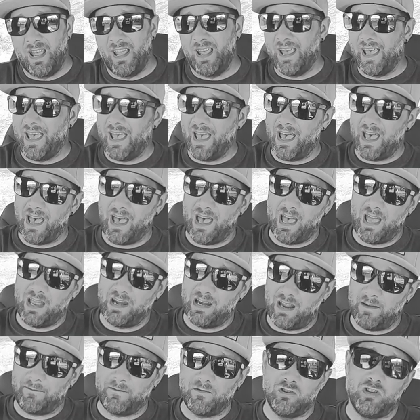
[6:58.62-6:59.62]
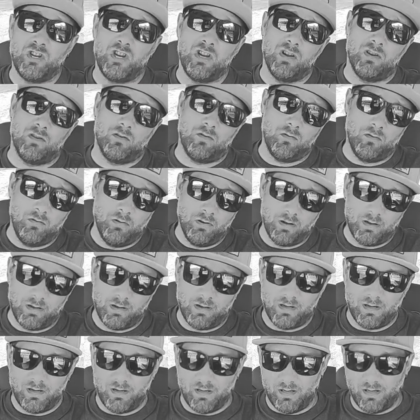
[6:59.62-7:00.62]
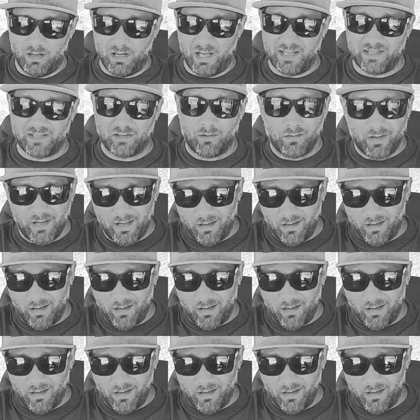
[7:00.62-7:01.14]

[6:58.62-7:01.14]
And if you do, it's only